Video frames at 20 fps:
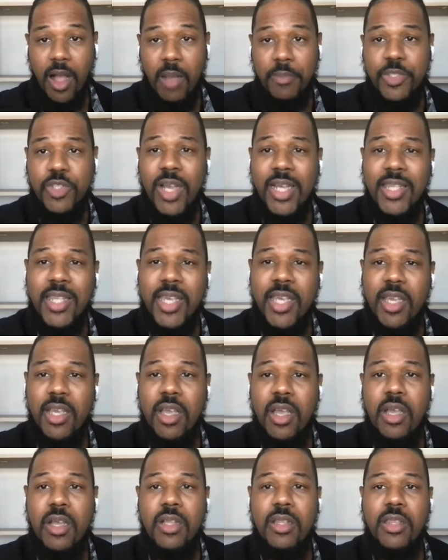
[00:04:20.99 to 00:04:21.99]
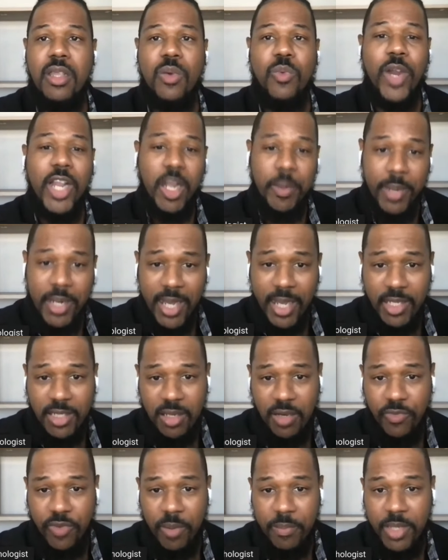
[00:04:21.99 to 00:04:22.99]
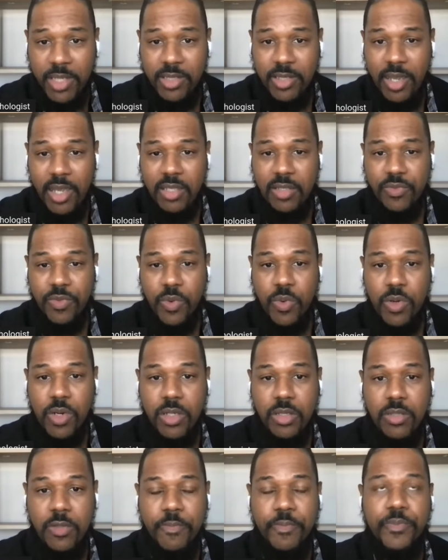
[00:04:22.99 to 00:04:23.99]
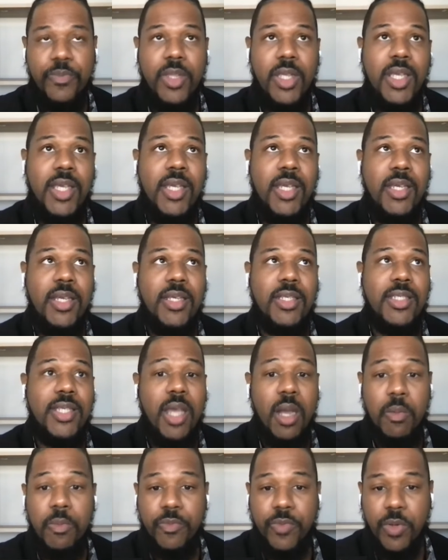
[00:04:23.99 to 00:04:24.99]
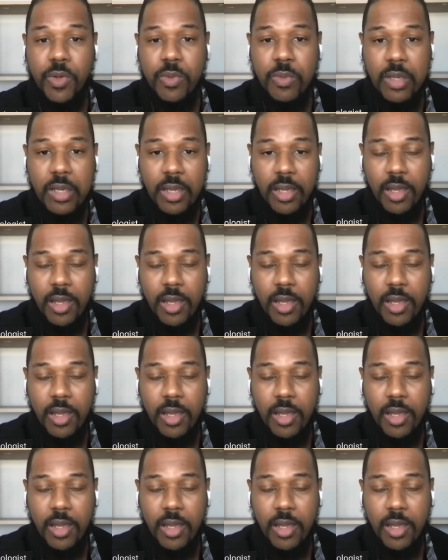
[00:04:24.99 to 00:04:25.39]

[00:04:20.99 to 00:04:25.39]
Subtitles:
So I think the recommendation from this task force is helpful.